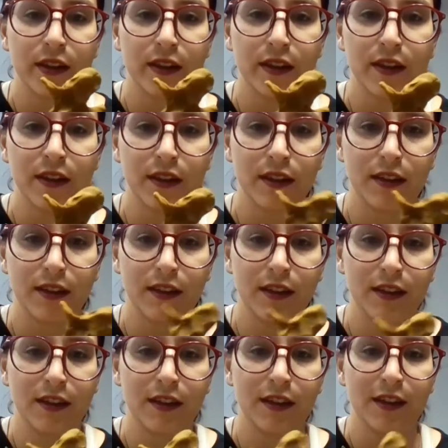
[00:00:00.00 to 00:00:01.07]

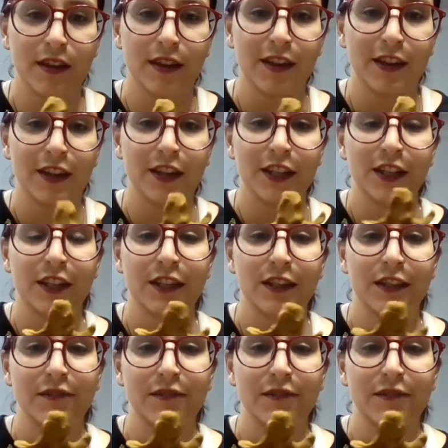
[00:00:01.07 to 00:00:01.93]
Nothing is said.